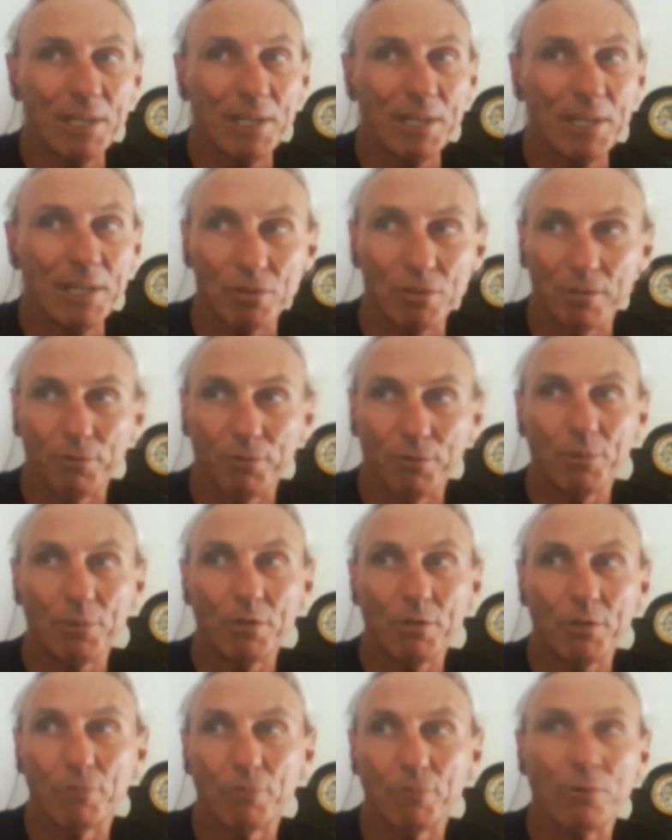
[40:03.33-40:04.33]
mixture
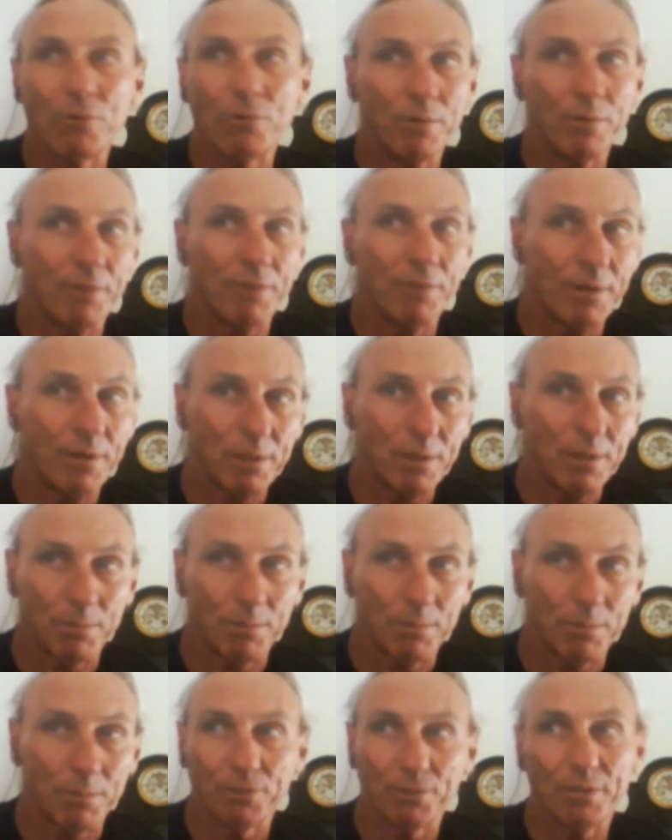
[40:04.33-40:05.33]
of 3 or 4
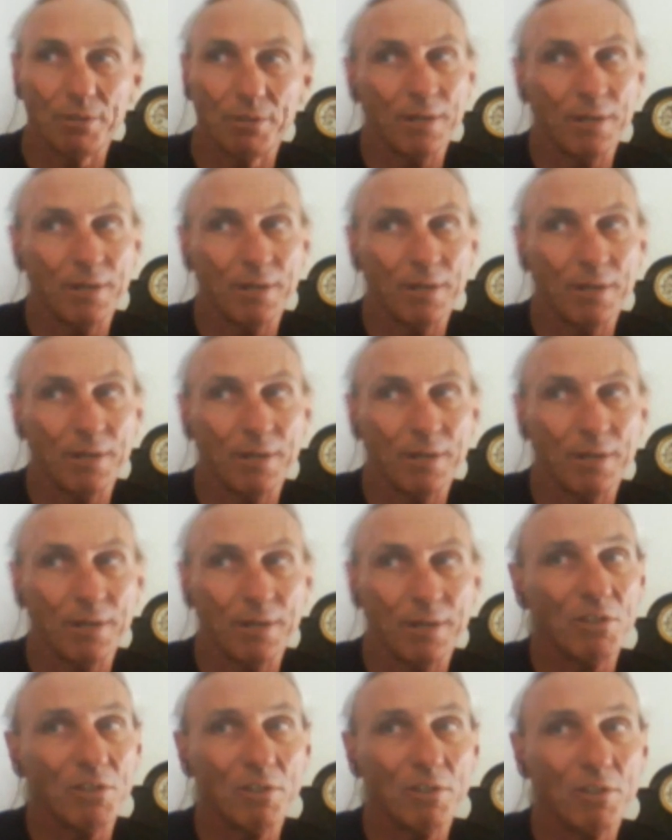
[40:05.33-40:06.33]
variables that are
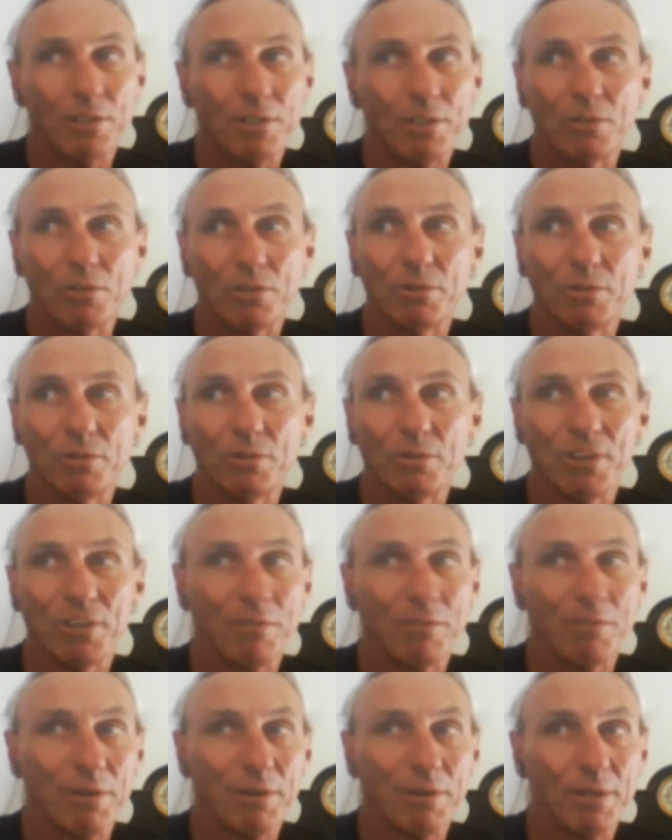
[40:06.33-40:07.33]
not really good
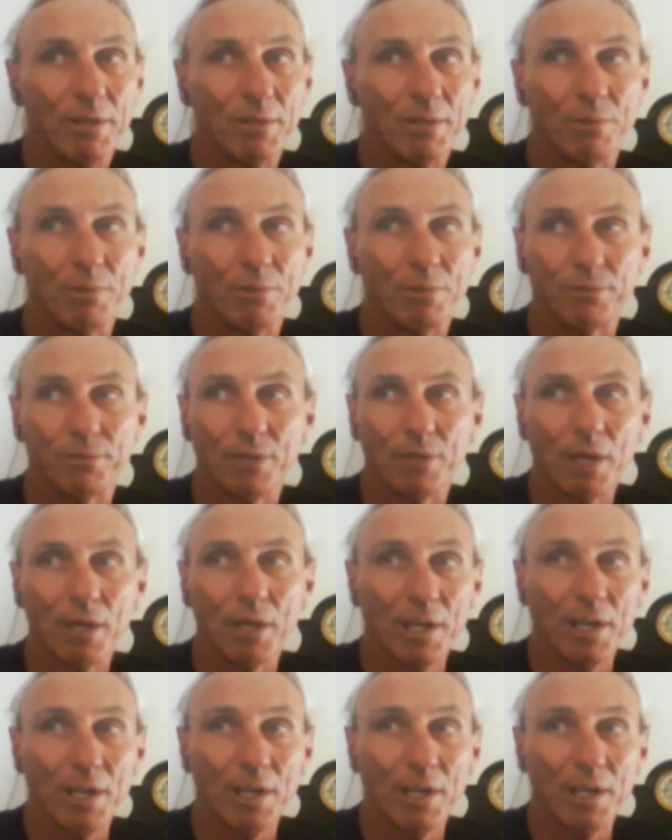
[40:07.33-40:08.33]
acoustic
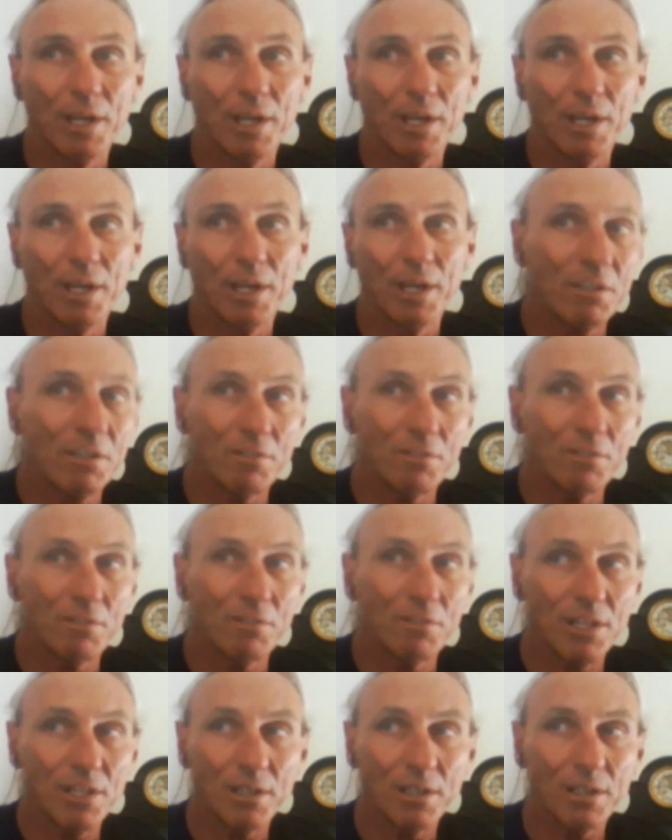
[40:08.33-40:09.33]
variables. Is it
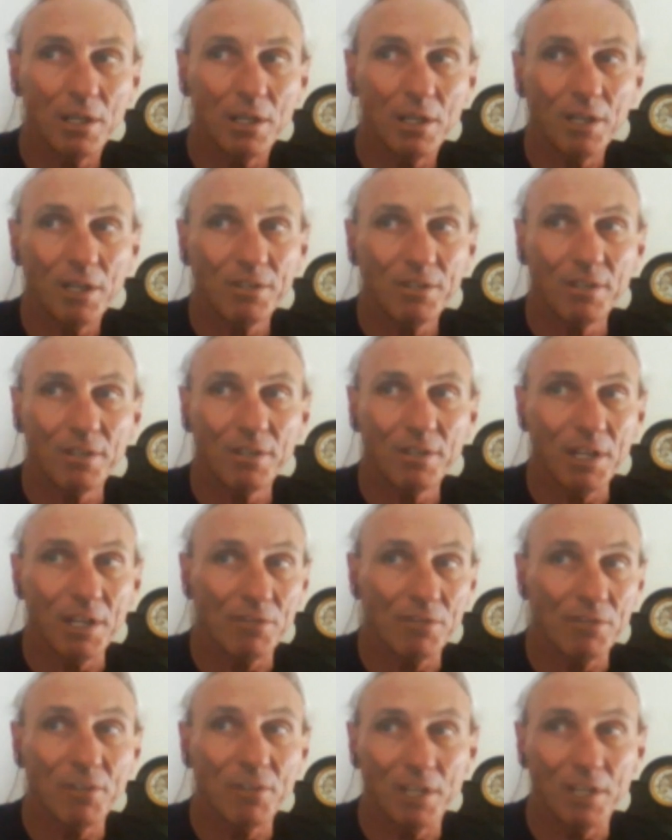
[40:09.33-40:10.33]
convenient?
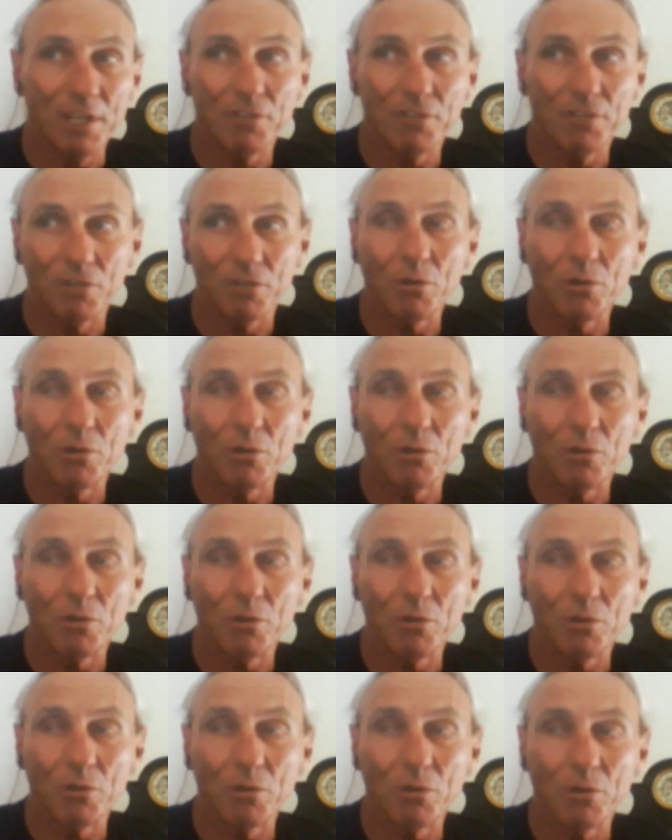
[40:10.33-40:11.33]
Is it
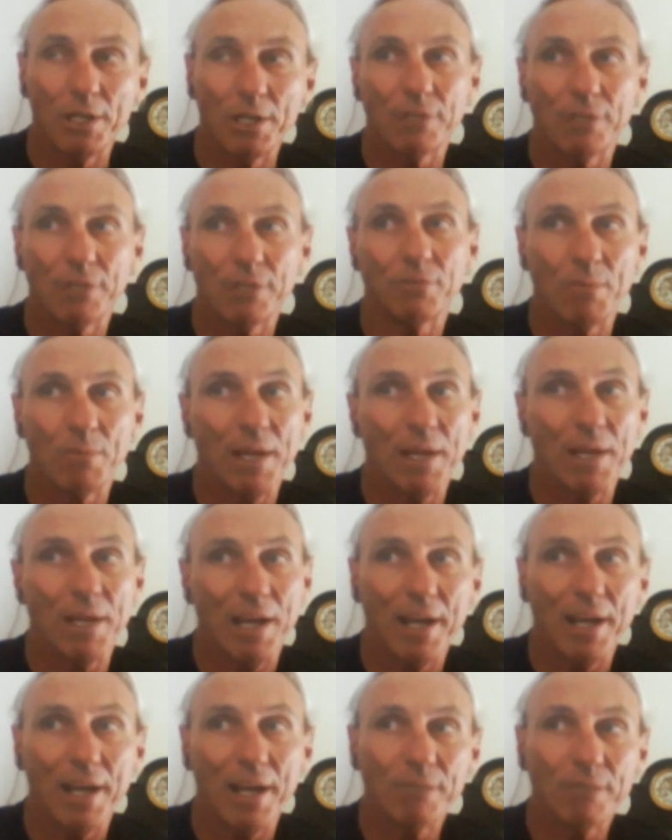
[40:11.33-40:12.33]
cool looking? Does
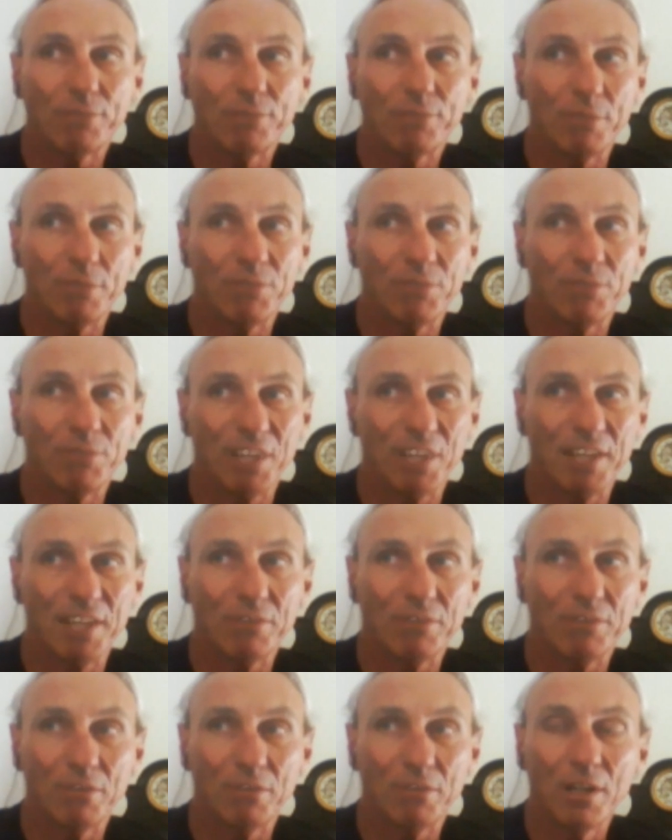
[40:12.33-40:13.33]
it make kind of some
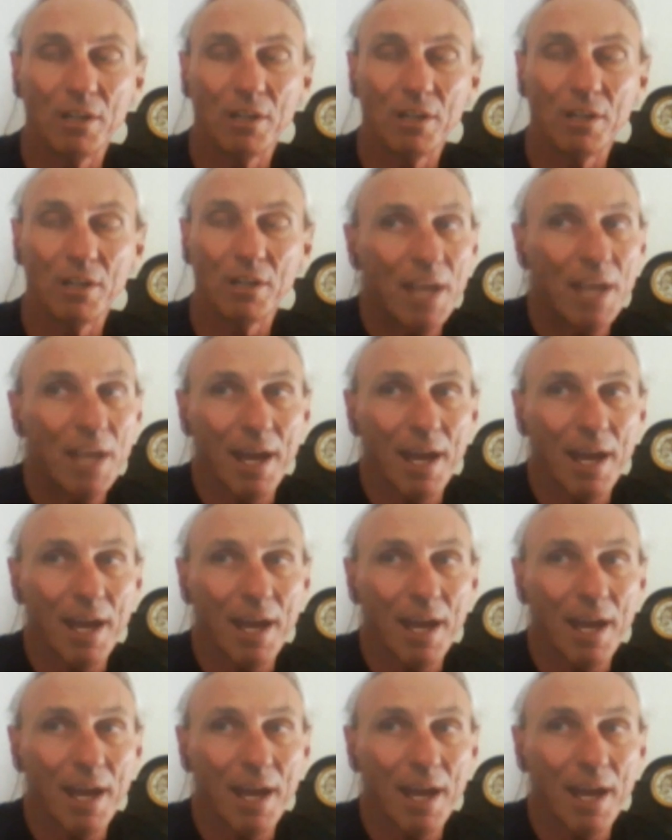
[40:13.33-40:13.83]
sense?